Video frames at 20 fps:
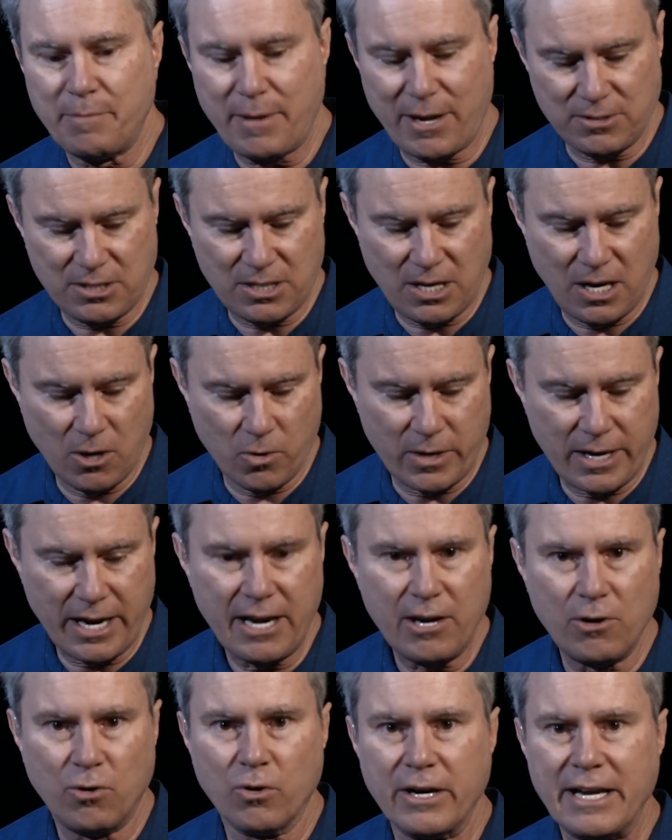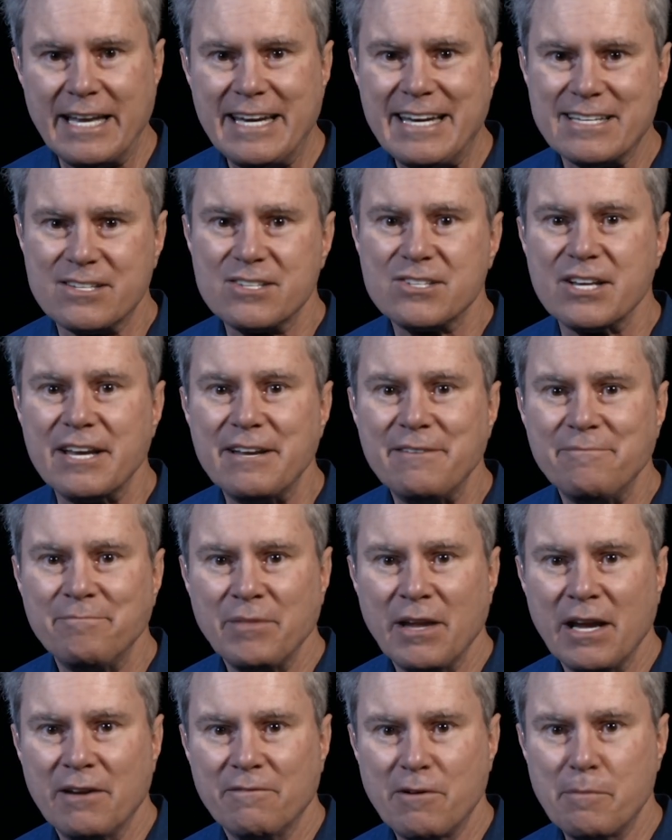about tyranny or idiocy
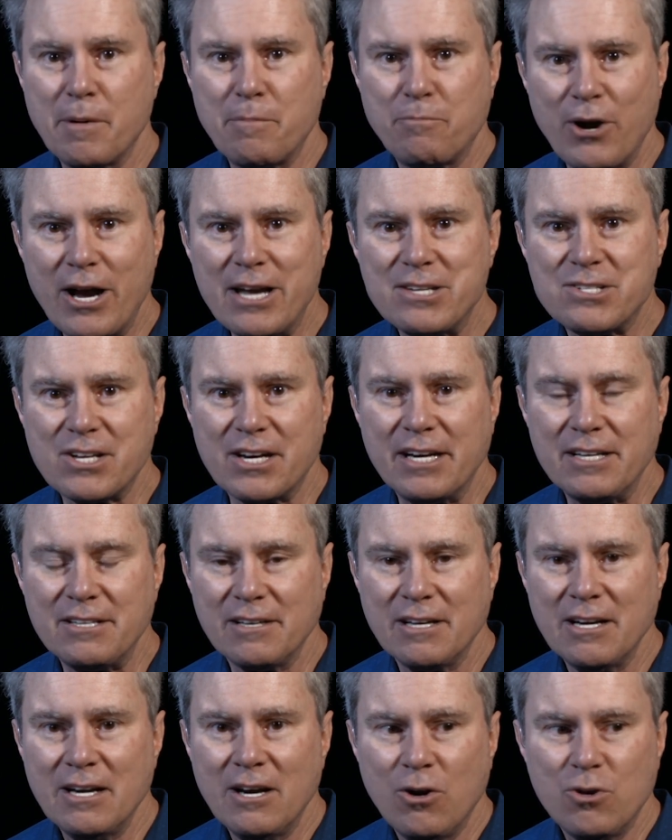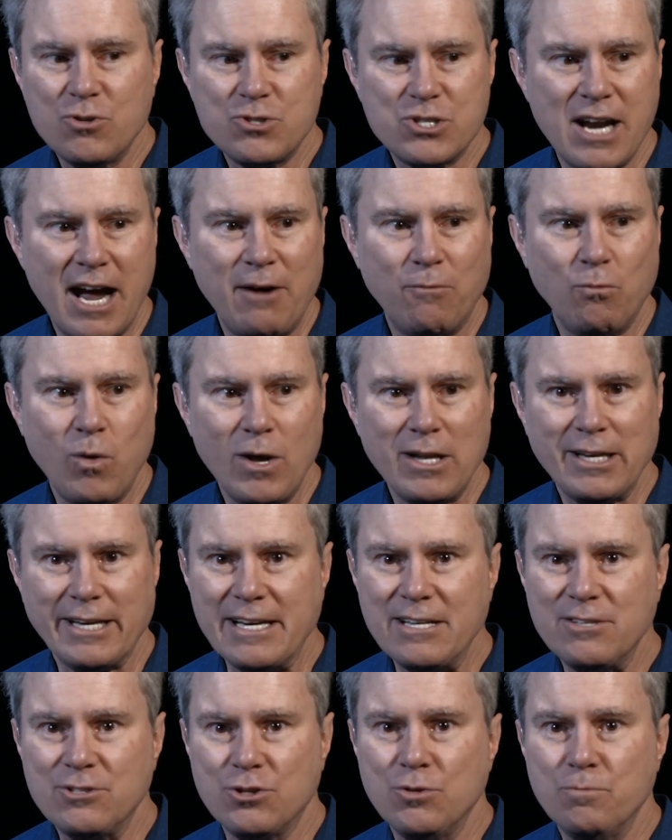from a president who's not
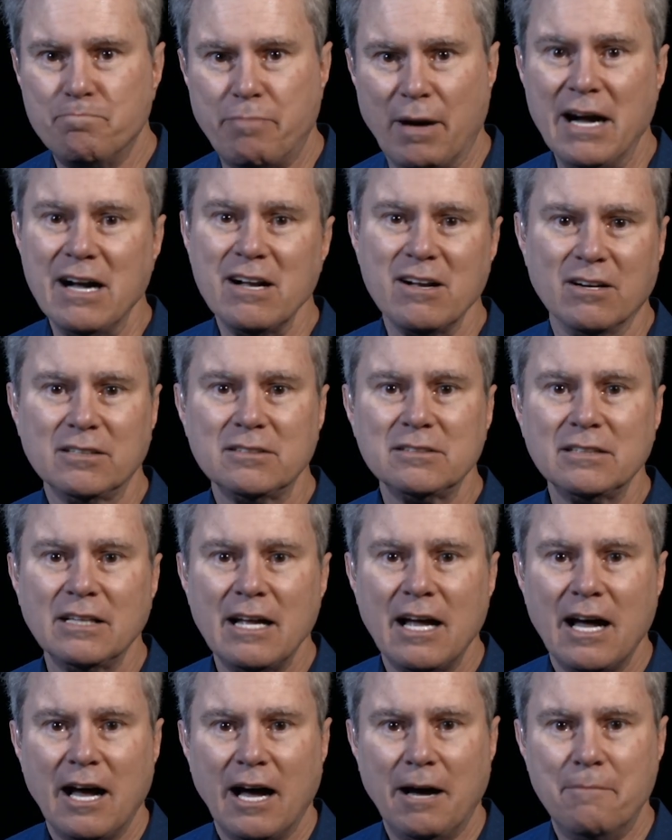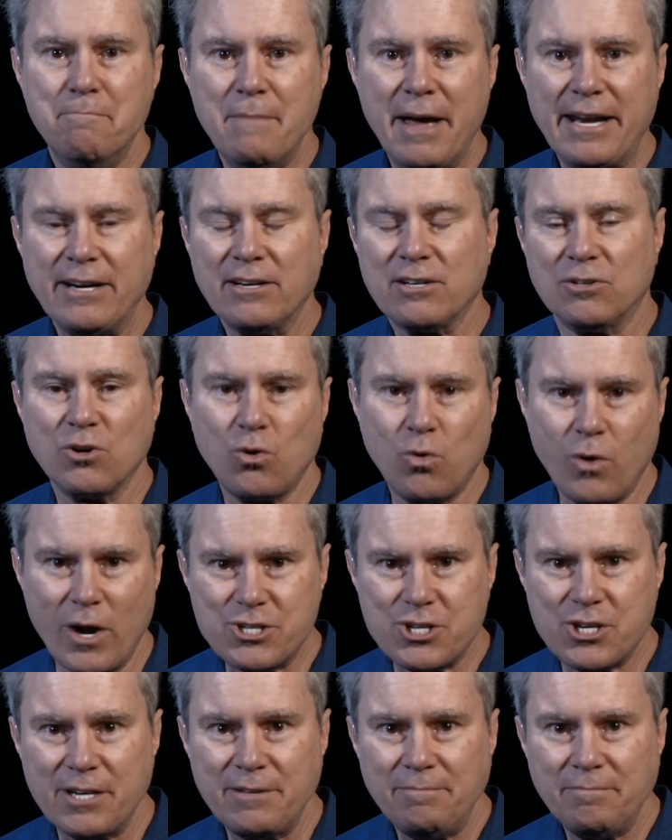willing to bungle a medical
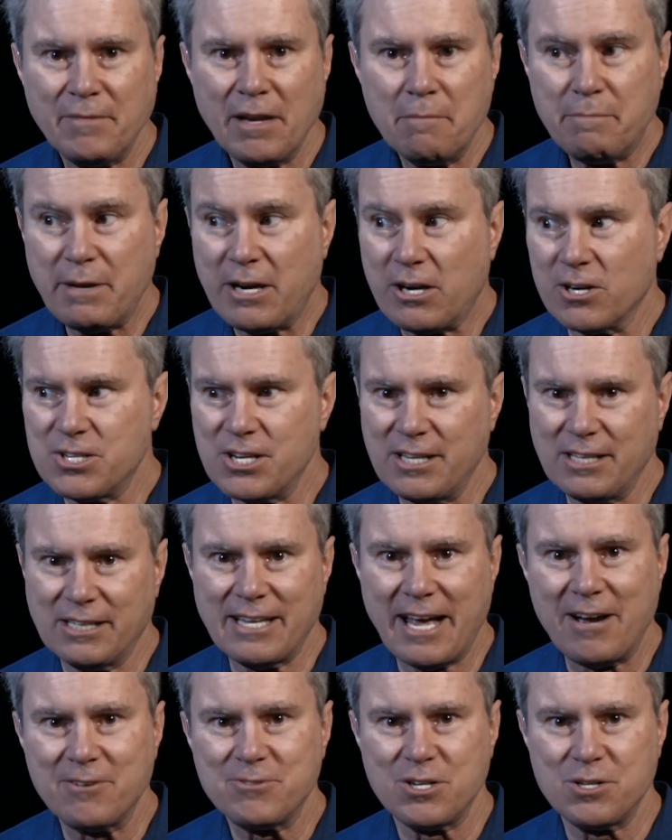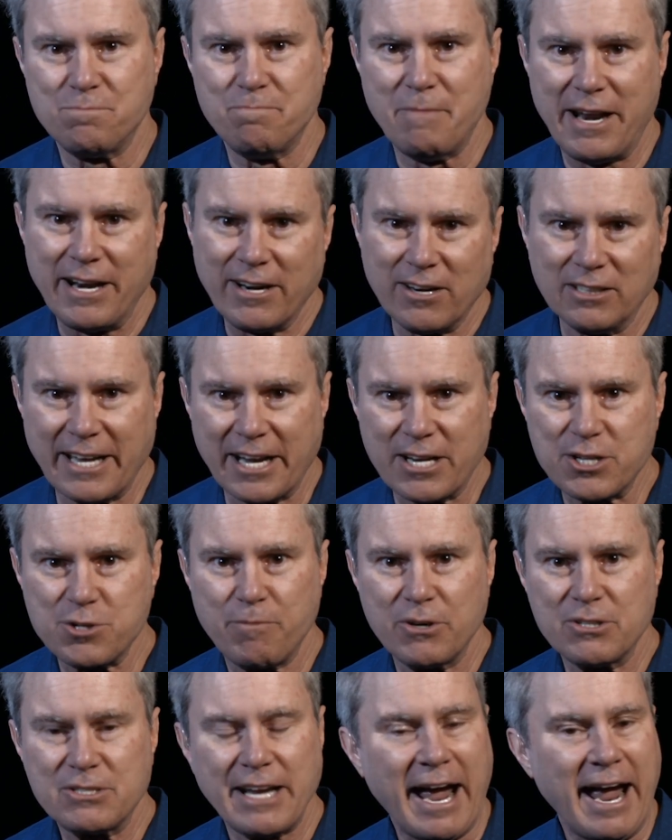question because he allows his medical
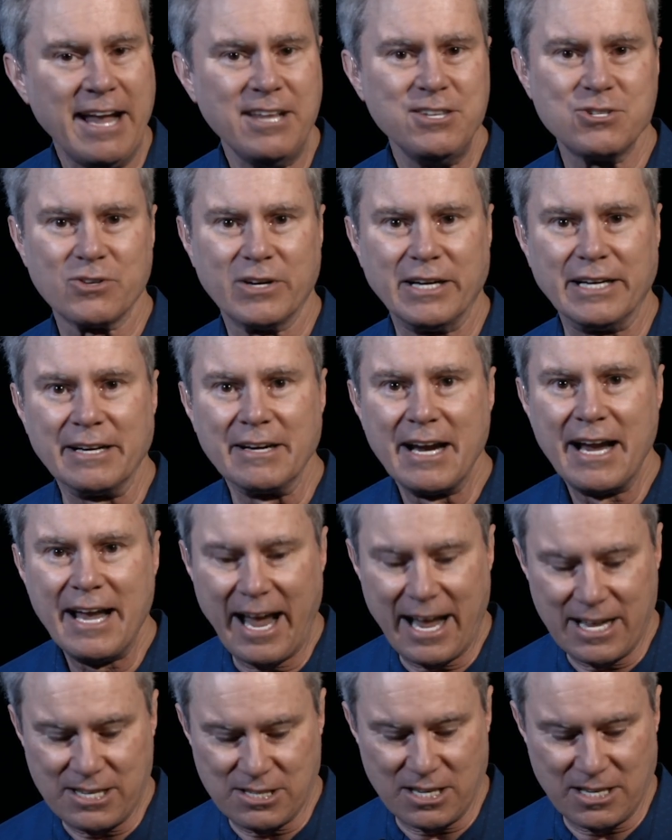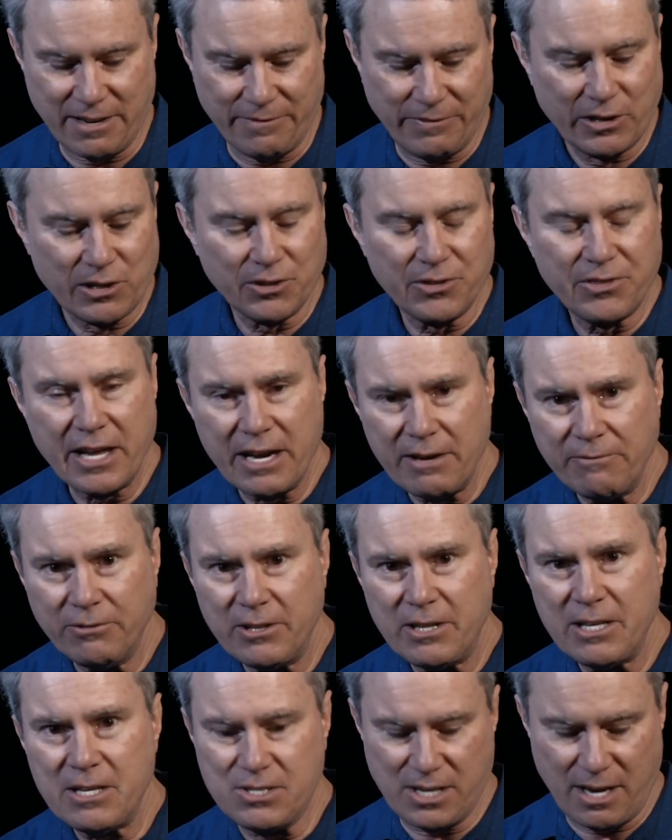expert to answer it? It's a difficult thing
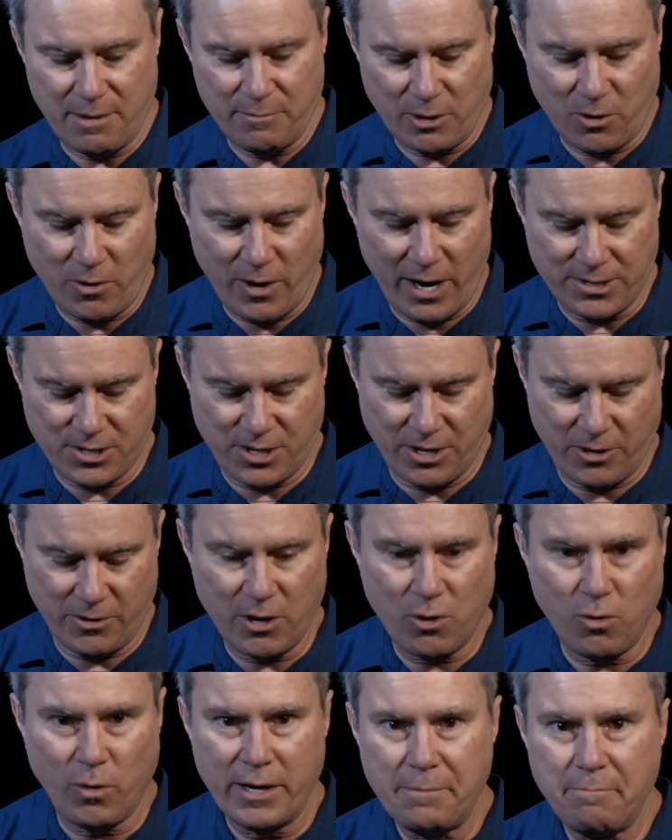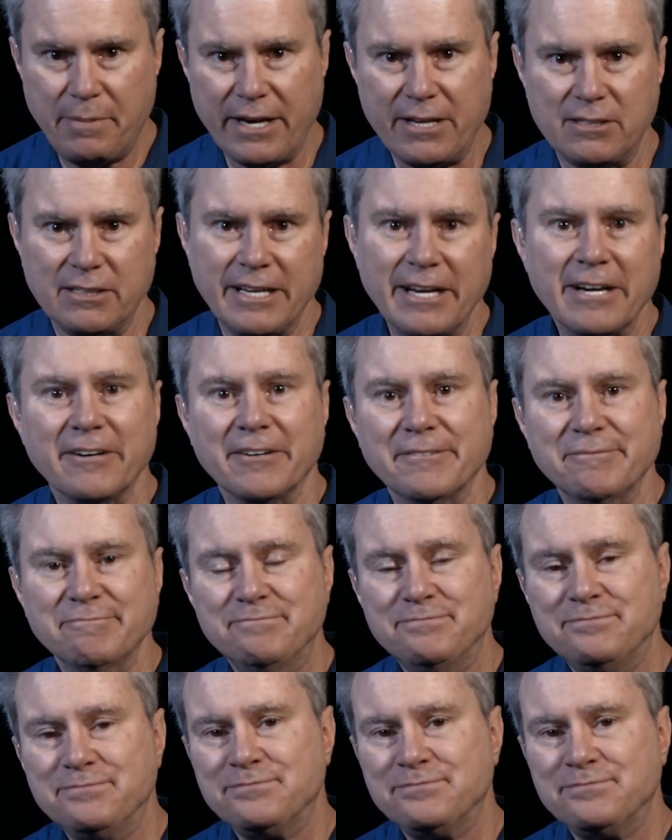for these Democrats. They're in quite a pickle here.